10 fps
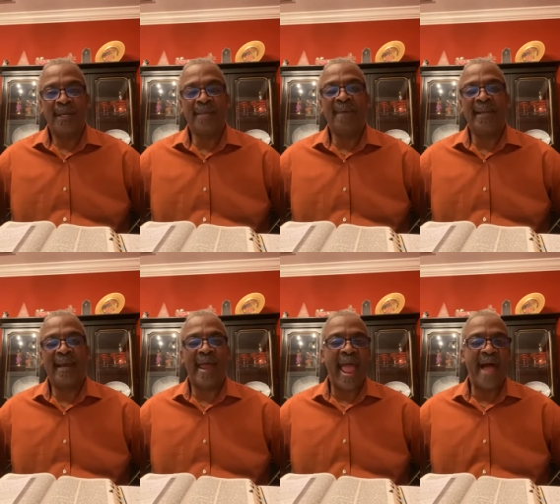He may
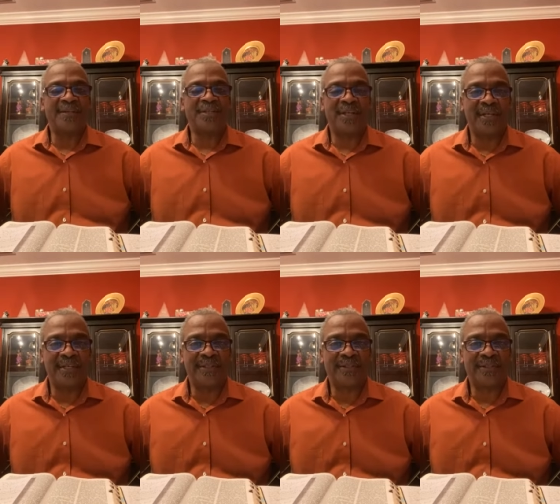not answer
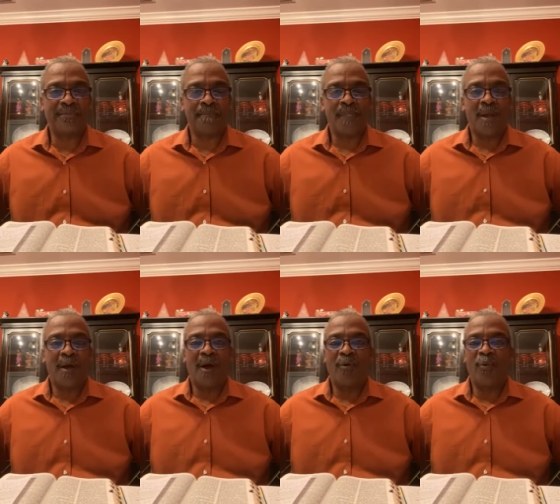us
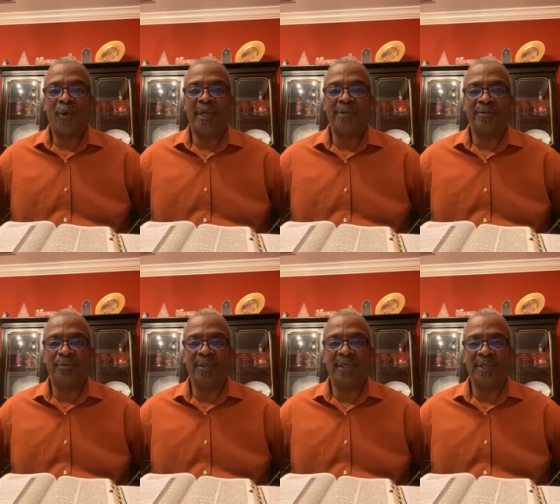uh,
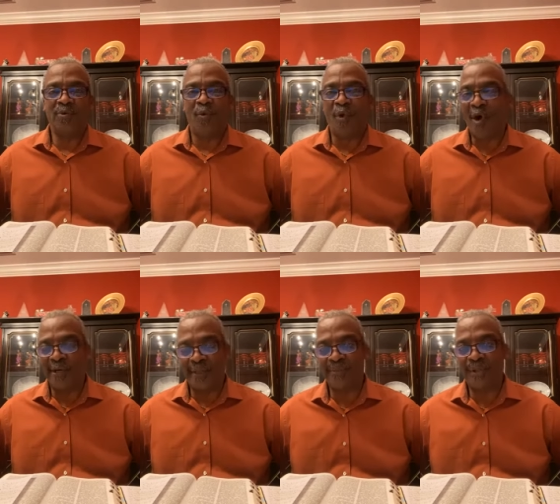when we
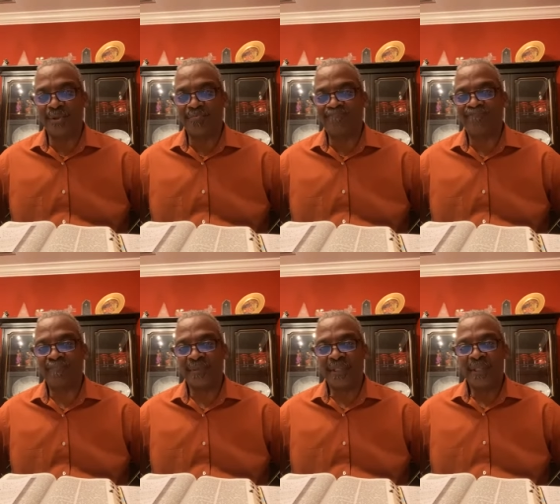want him to,
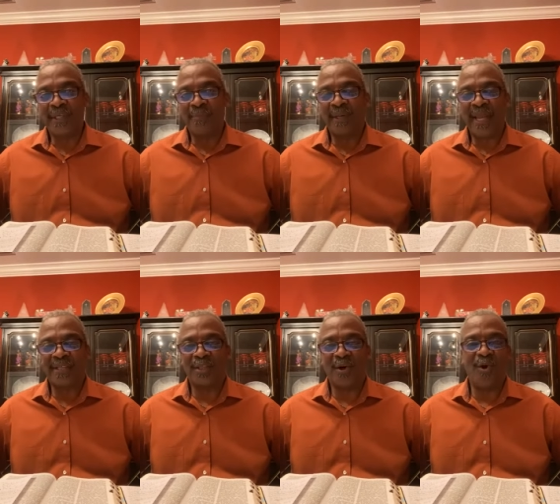but
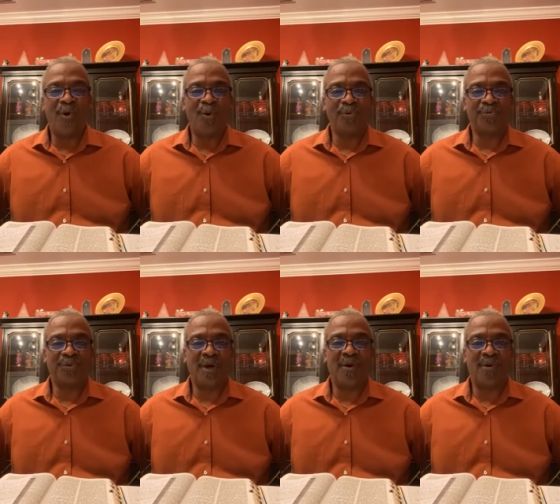as the old
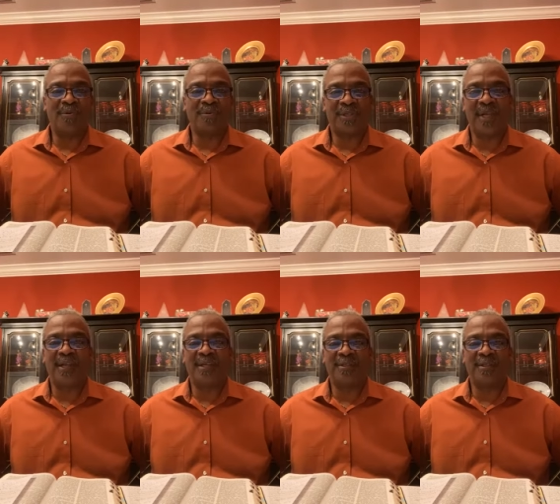song
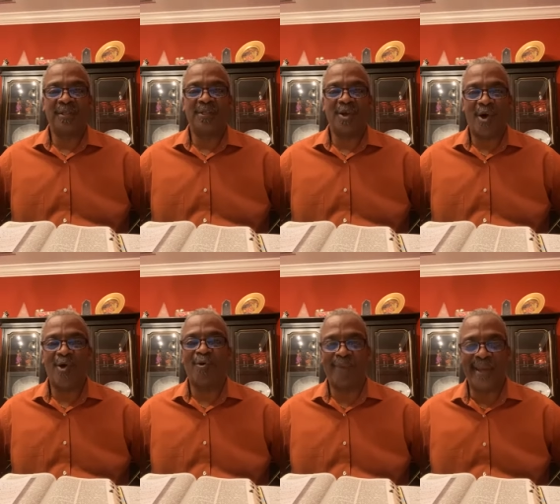says, he's
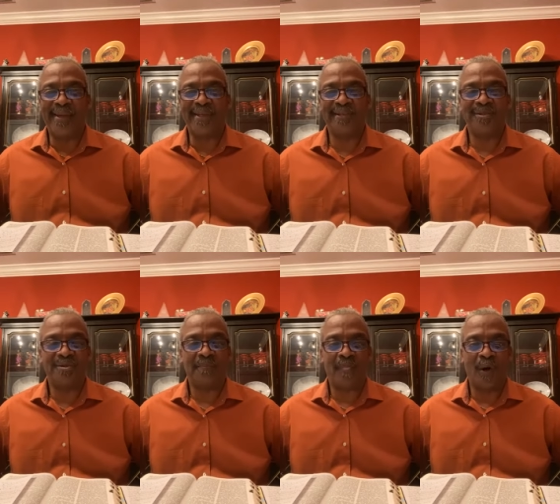
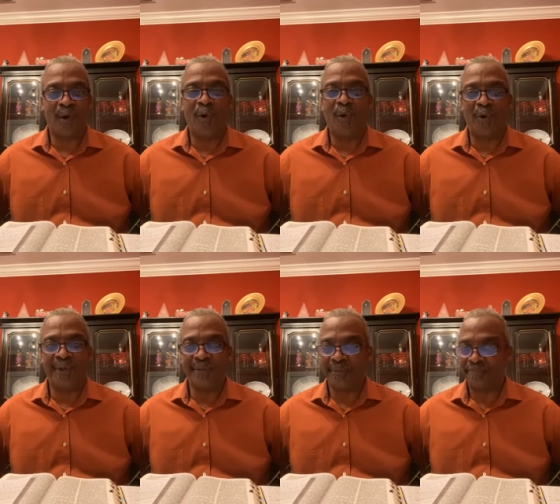always
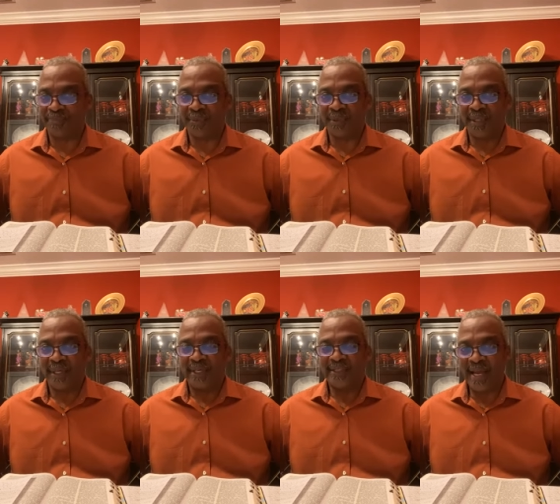on
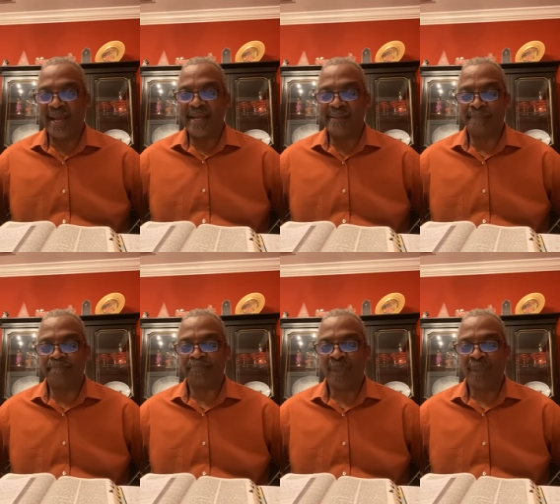time.